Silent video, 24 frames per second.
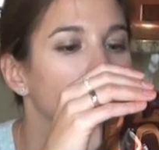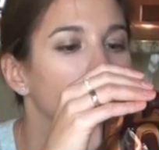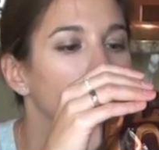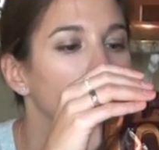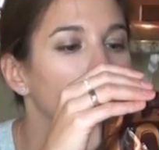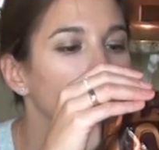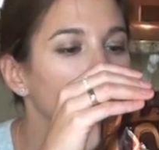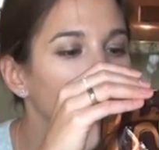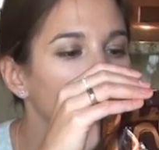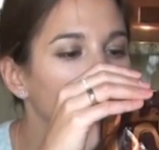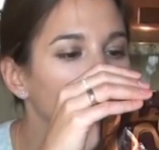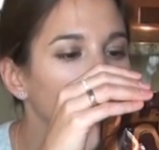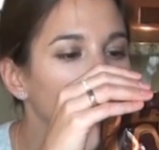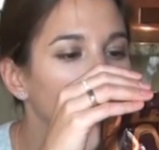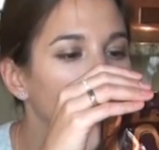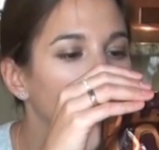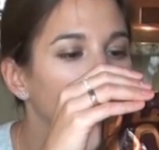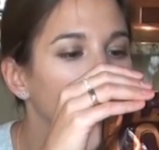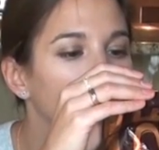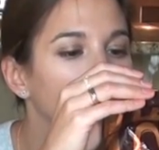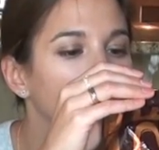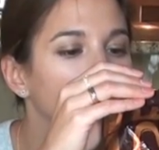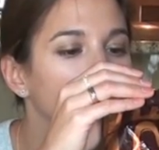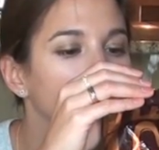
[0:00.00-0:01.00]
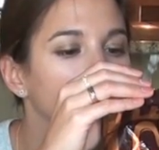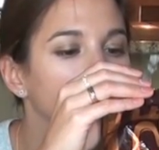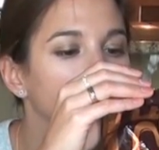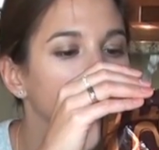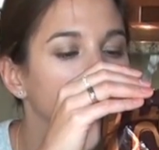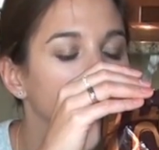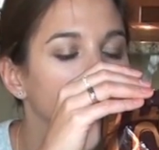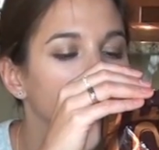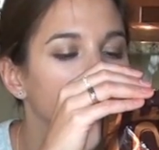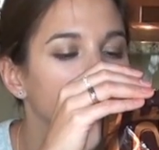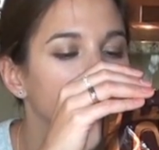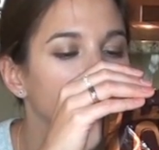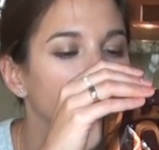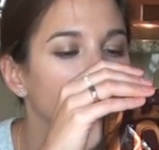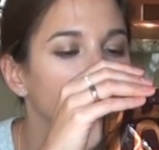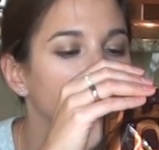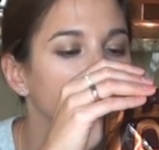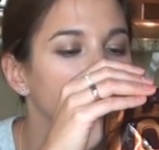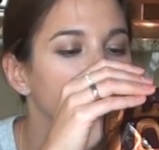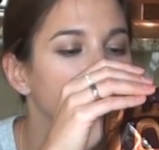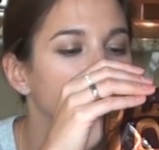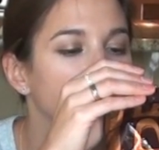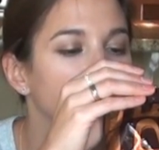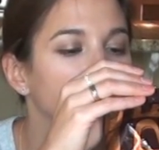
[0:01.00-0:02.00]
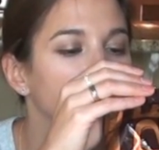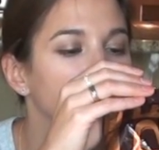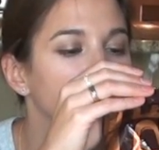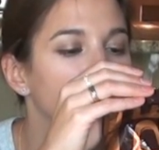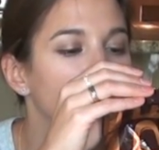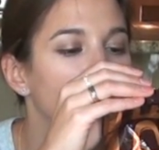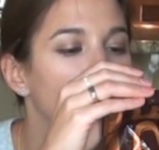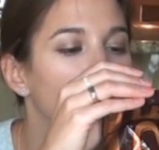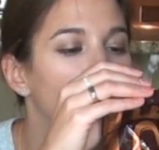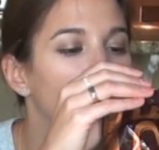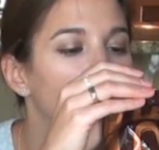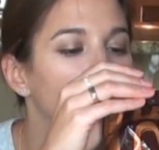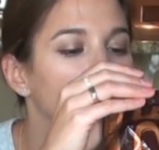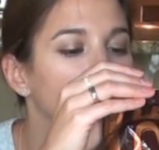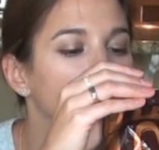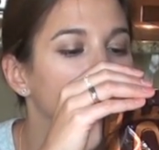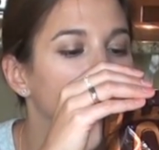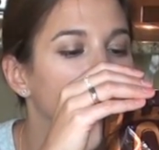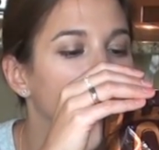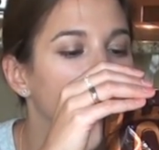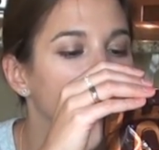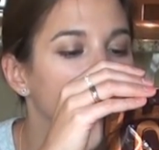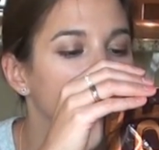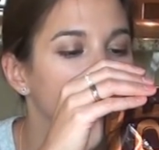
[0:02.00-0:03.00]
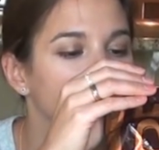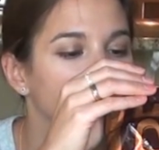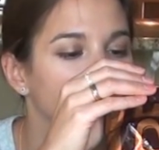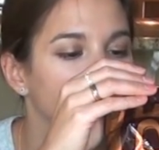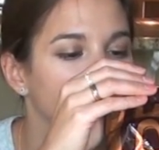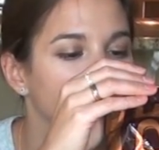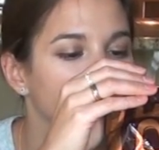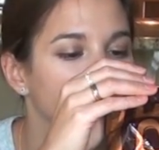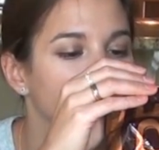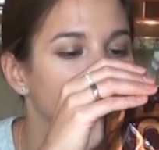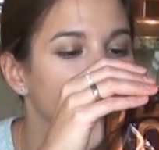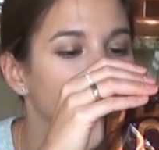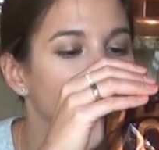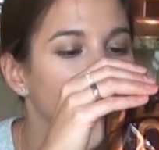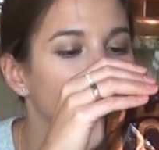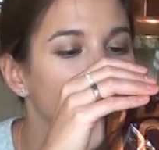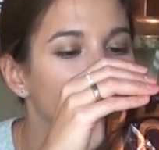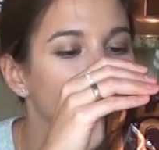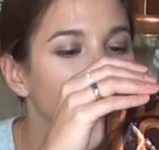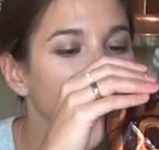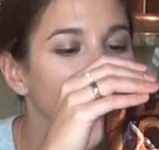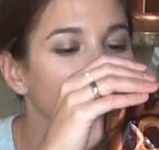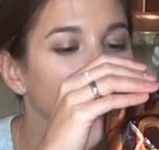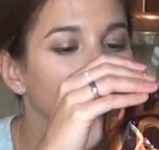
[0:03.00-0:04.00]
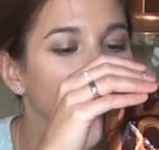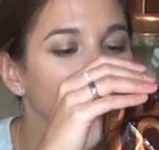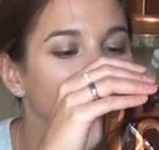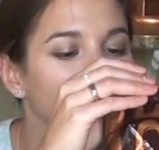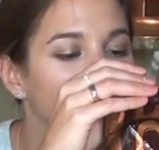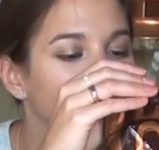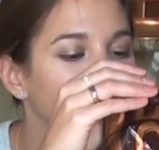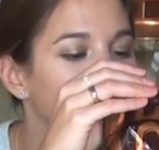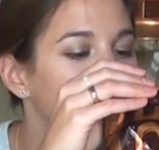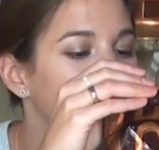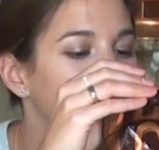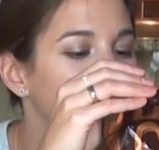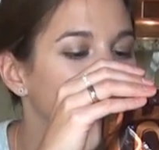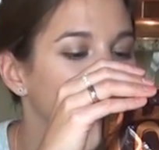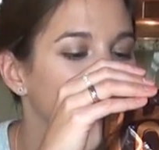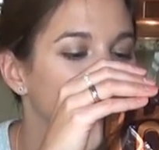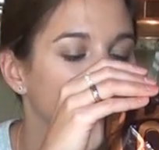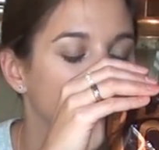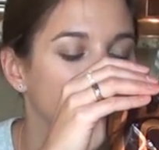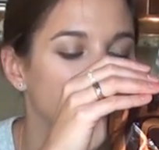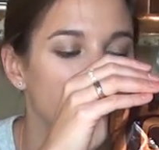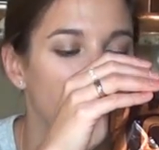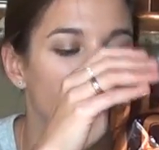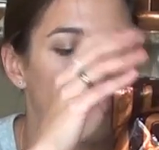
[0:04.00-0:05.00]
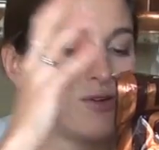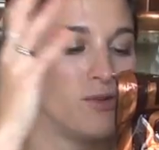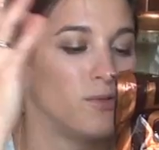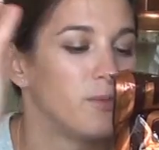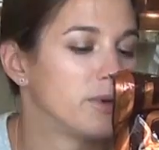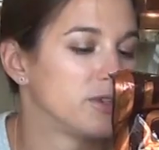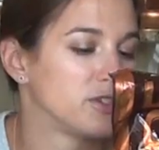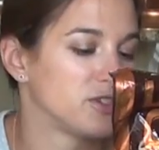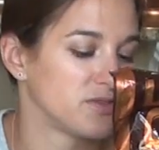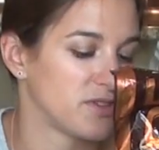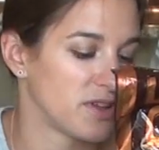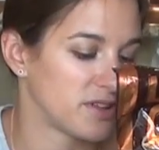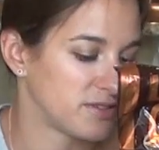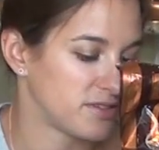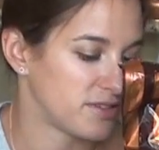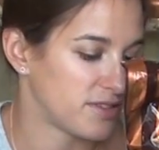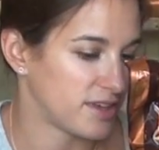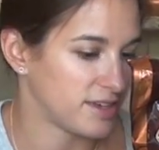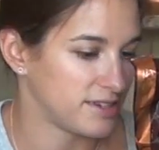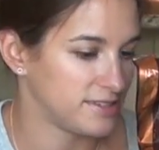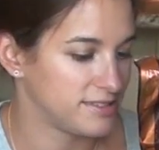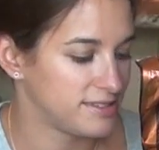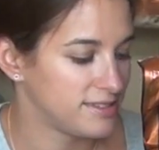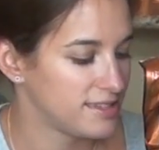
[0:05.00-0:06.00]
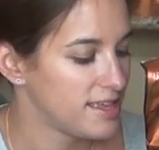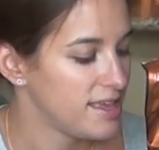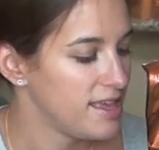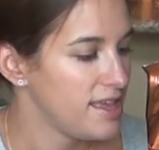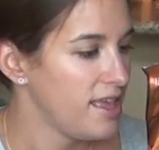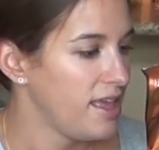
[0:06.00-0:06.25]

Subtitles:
Whew! Lots of vitamins. They list all the vitamins. And then a whole bunch of other things.